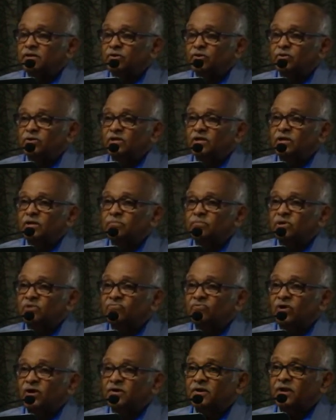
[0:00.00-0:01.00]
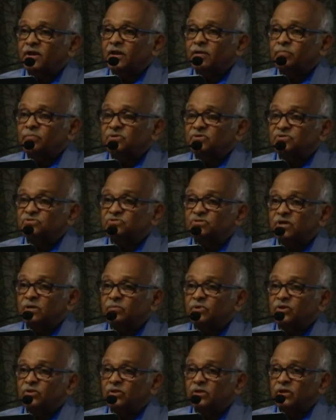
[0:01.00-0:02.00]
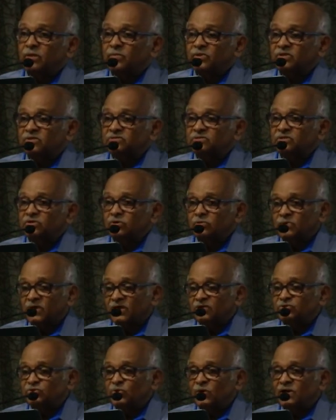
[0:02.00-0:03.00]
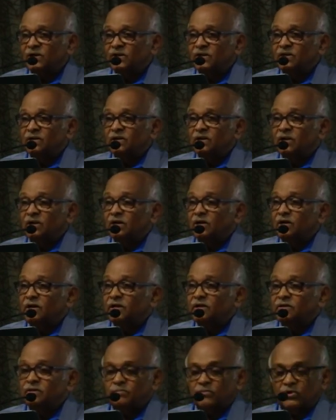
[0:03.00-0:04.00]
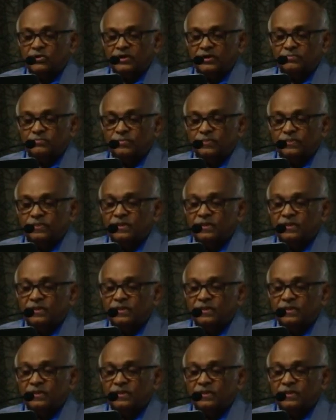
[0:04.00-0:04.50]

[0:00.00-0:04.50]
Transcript: total number of heart attack patients coming to the emergency room casualty early in the morning.